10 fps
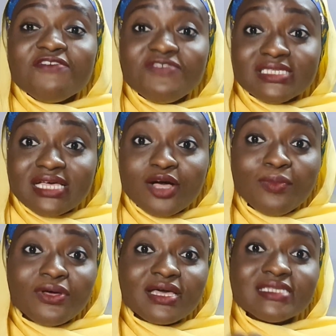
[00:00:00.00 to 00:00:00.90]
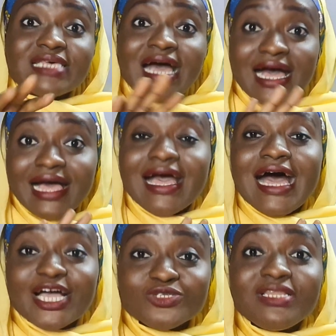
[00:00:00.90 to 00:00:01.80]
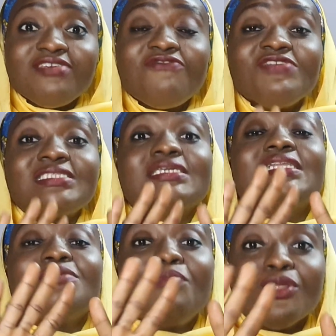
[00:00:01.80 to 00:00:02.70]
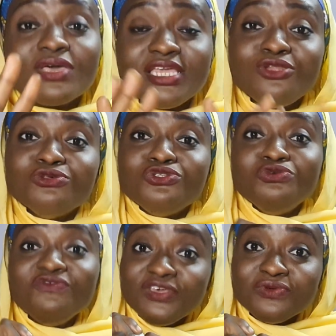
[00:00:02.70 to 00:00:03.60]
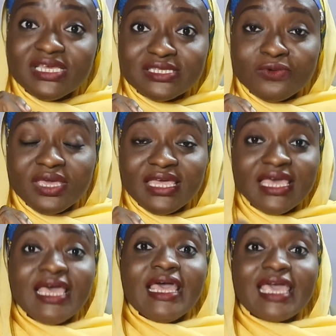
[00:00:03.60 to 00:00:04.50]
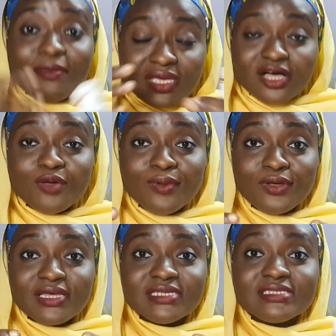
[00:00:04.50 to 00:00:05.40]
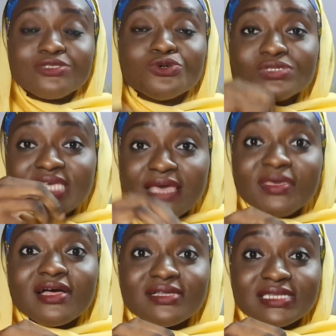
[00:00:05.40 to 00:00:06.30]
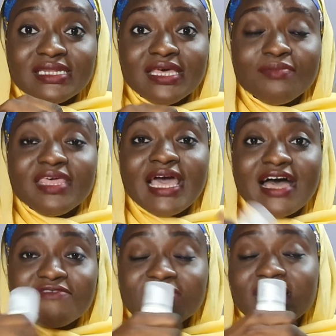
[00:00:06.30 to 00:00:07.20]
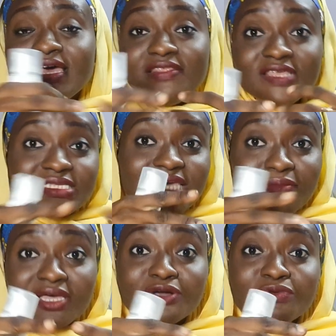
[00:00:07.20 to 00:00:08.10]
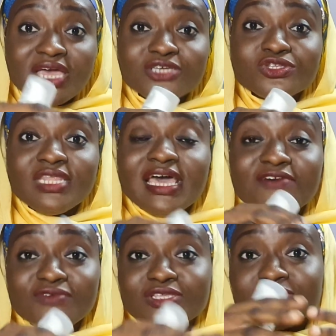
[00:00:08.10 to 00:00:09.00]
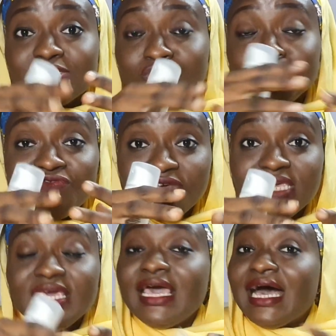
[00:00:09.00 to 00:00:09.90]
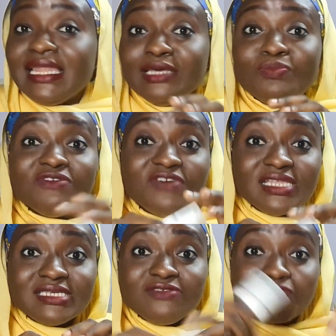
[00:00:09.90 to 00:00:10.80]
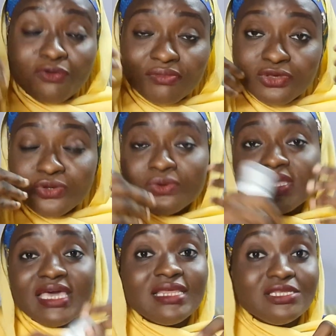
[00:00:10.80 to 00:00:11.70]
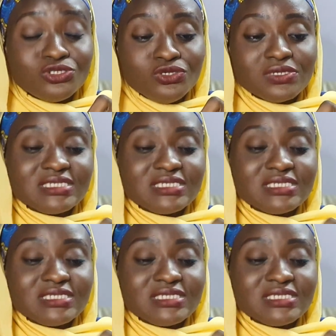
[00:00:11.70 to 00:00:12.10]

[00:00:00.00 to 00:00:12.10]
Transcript: physical blockers are actually physically blocking those UV rays away. Chemical blockers, those chemicals in them, they have this chemical reaction they have with this UV, and they prevent it from, getting into your